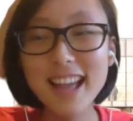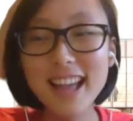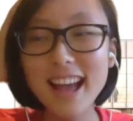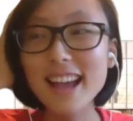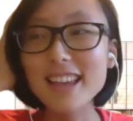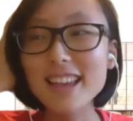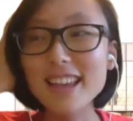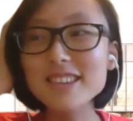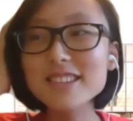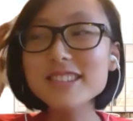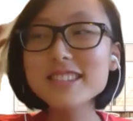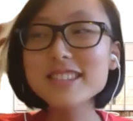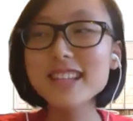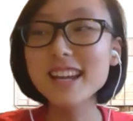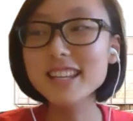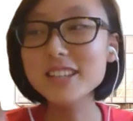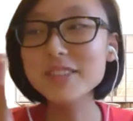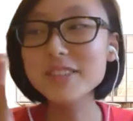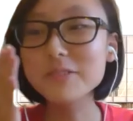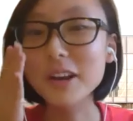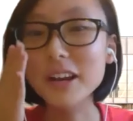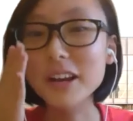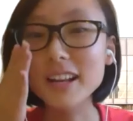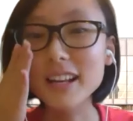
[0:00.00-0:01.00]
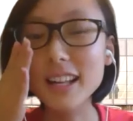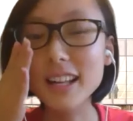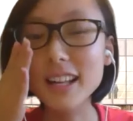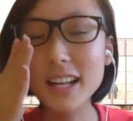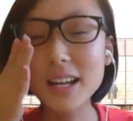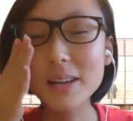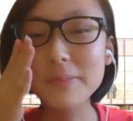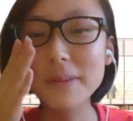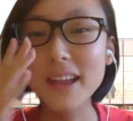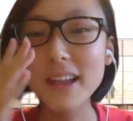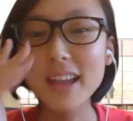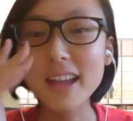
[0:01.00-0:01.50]
I use Nike Run
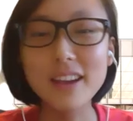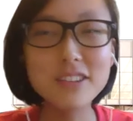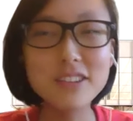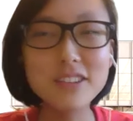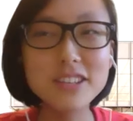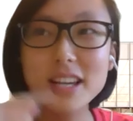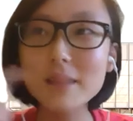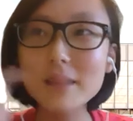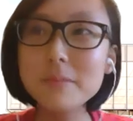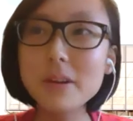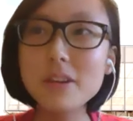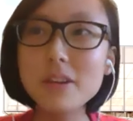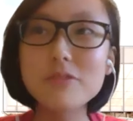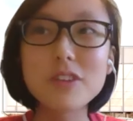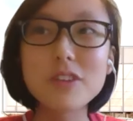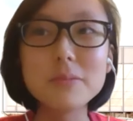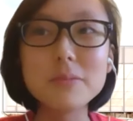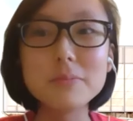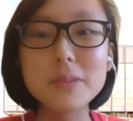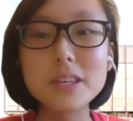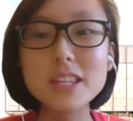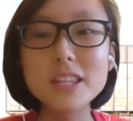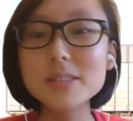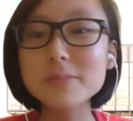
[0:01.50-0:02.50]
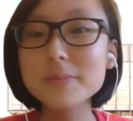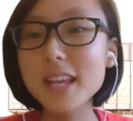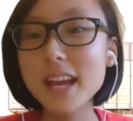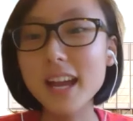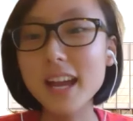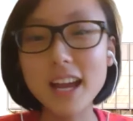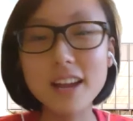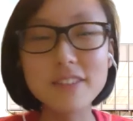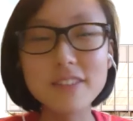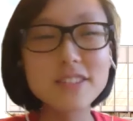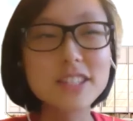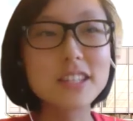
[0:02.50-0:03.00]
Club. Every time my friend beats me,
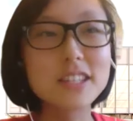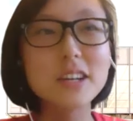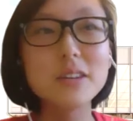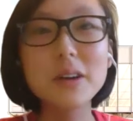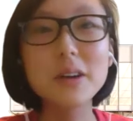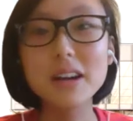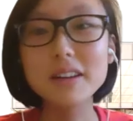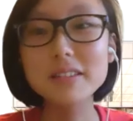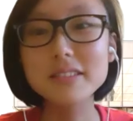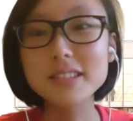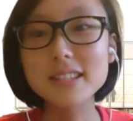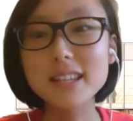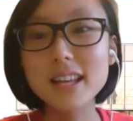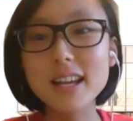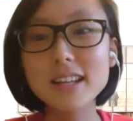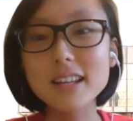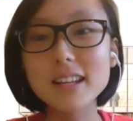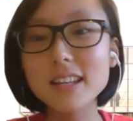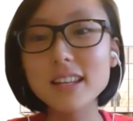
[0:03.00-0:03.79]
I have to go outside.